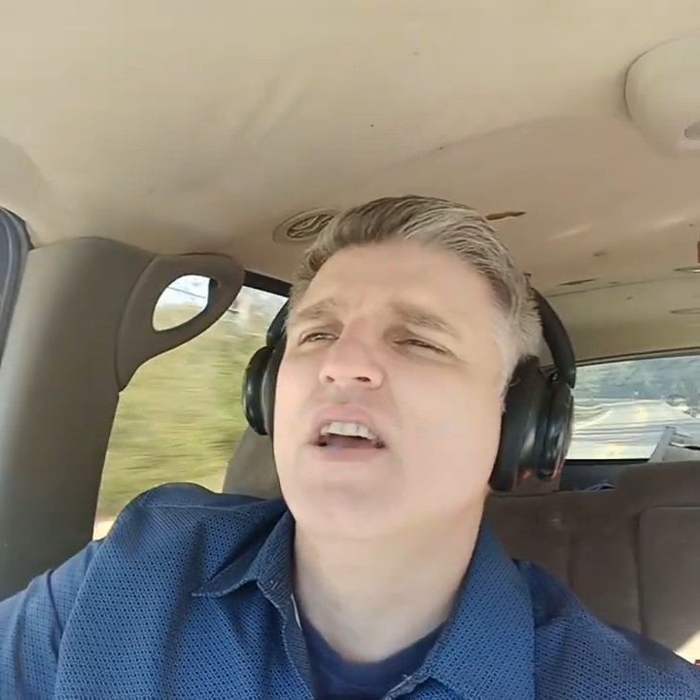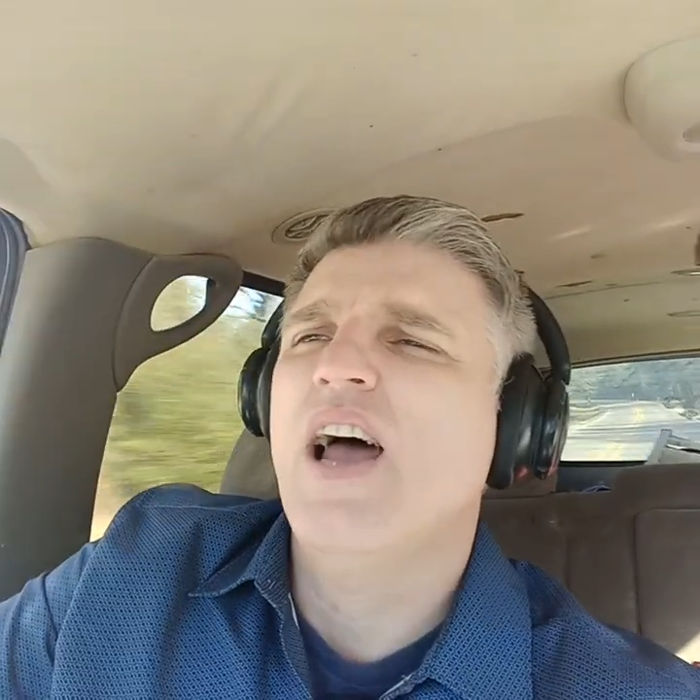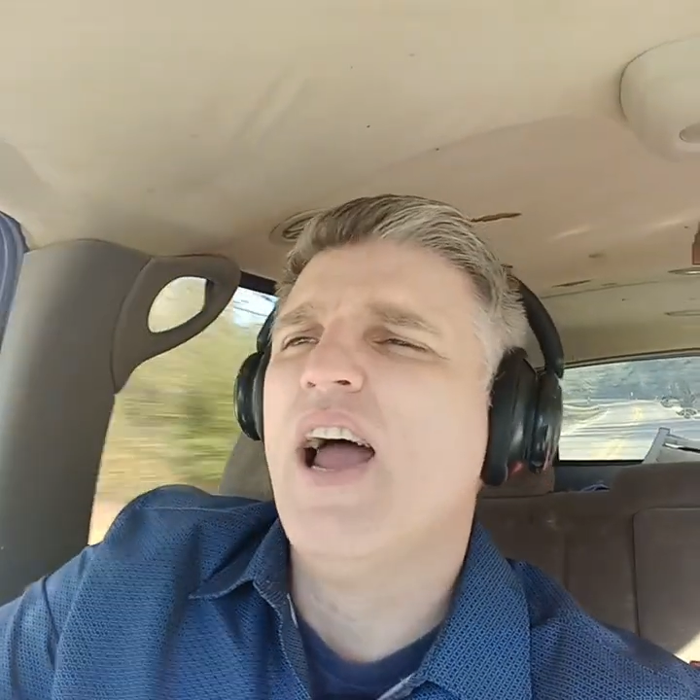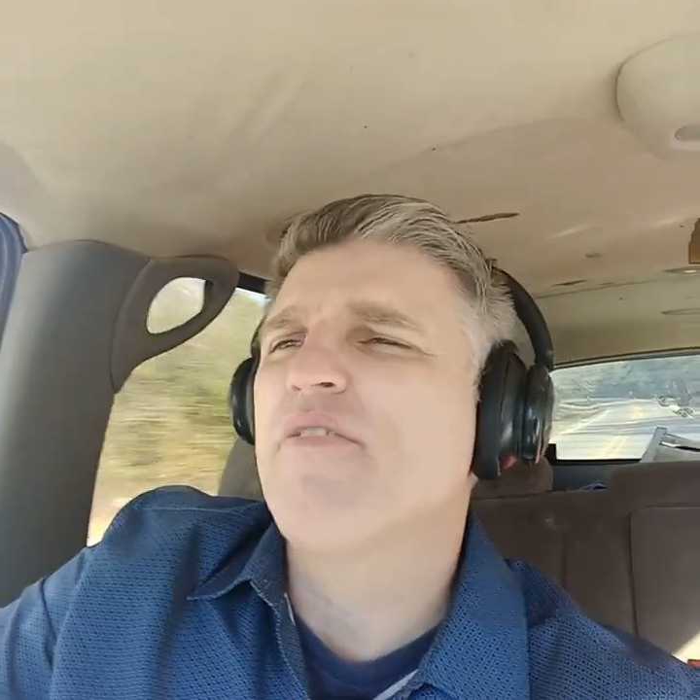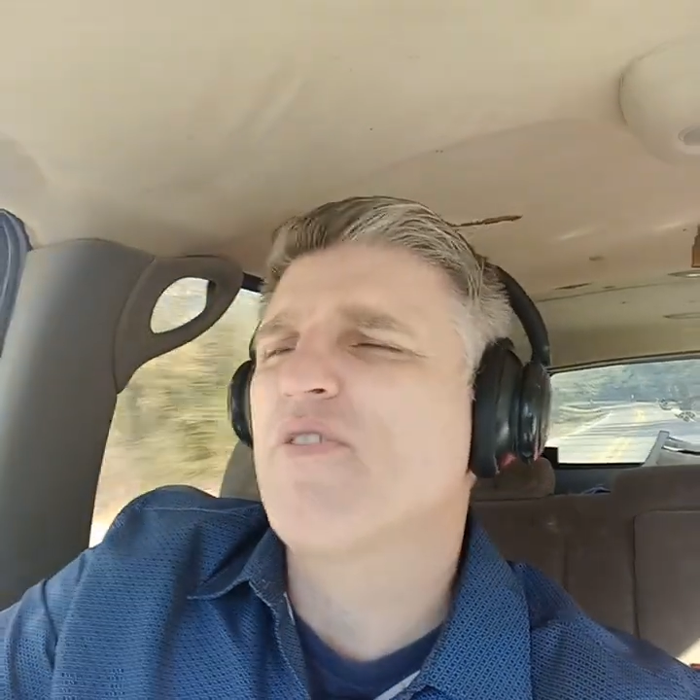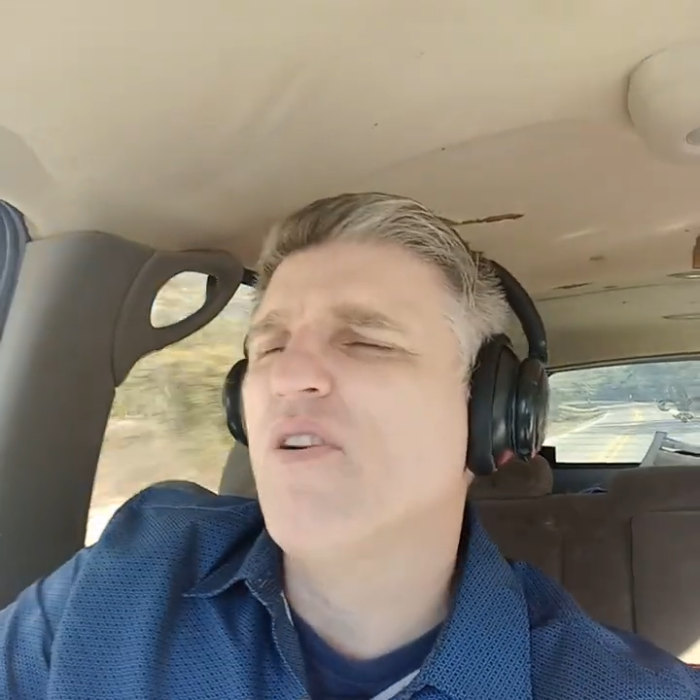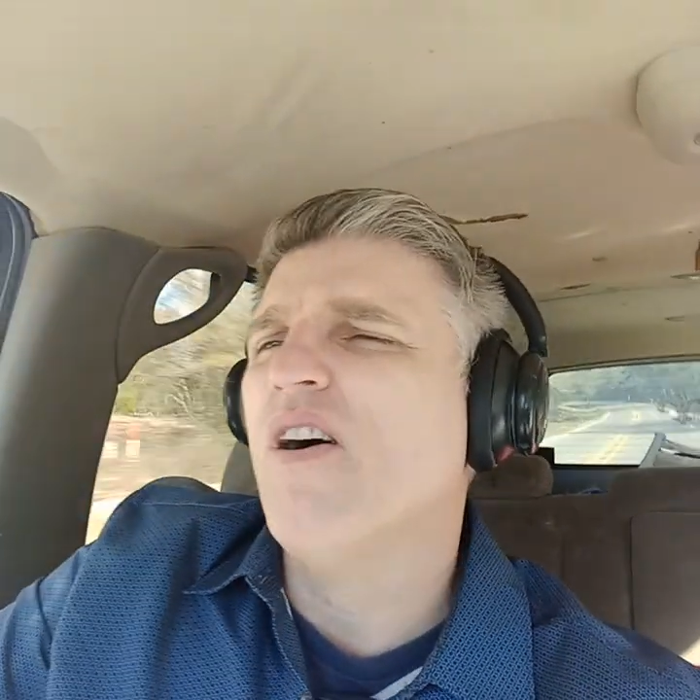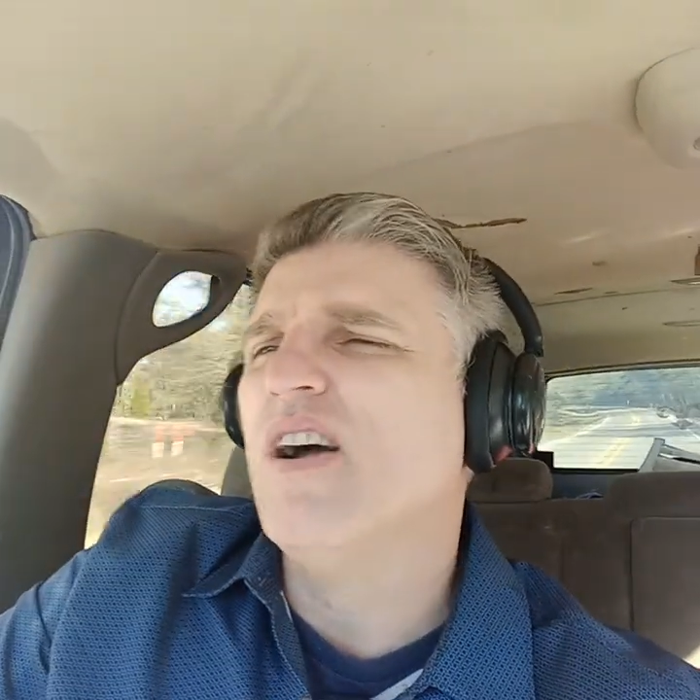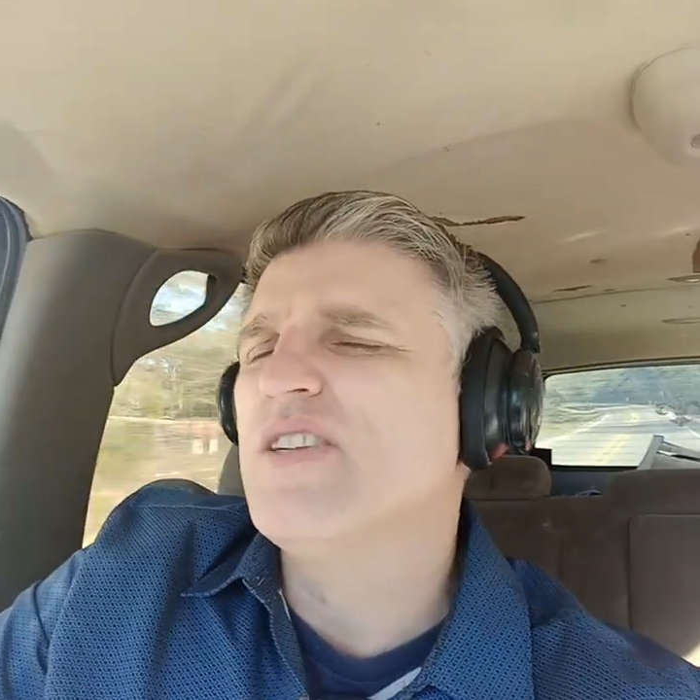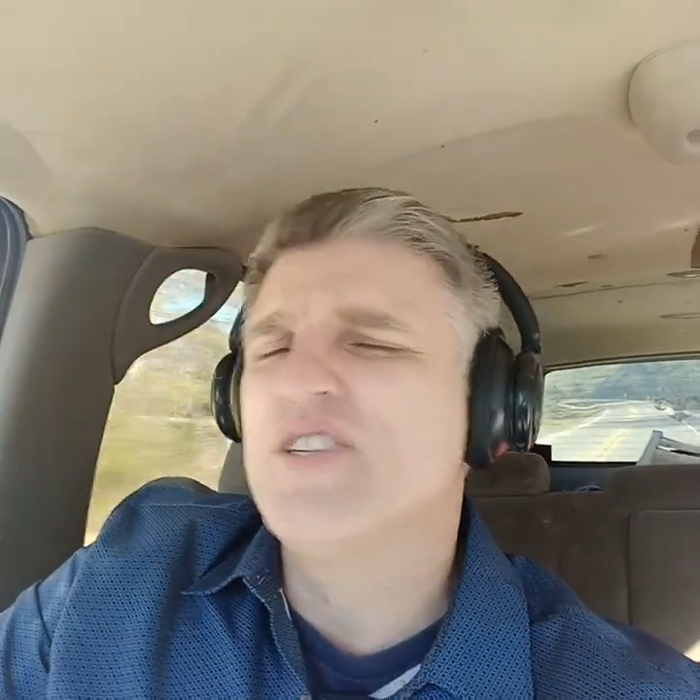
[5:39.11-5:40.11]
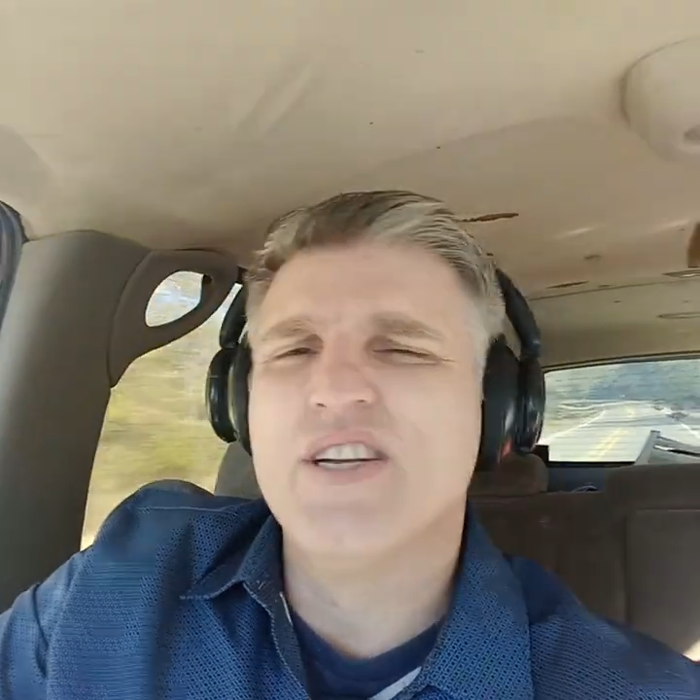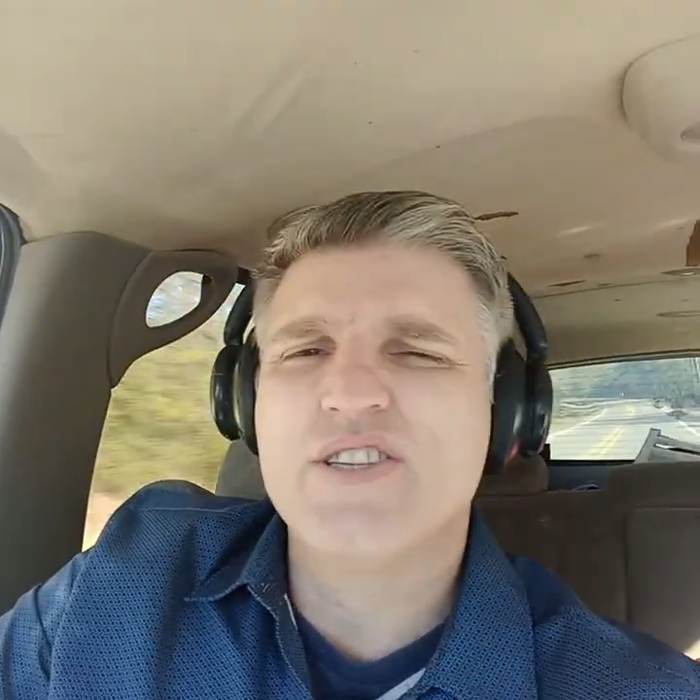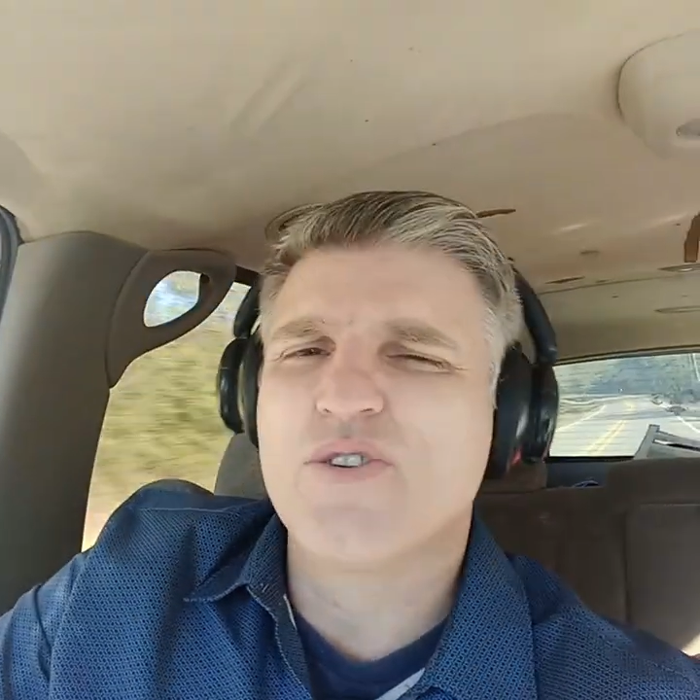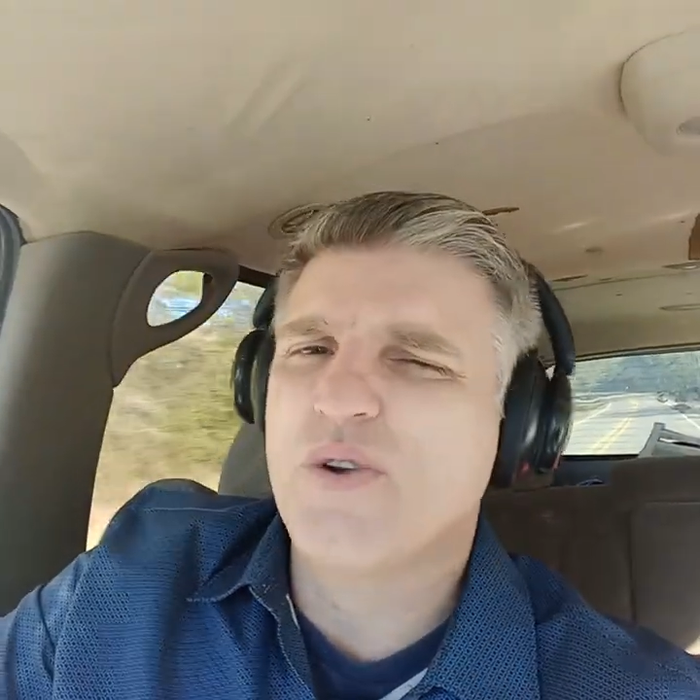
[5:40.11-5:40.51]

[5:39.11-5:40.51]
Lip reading: After all, it's just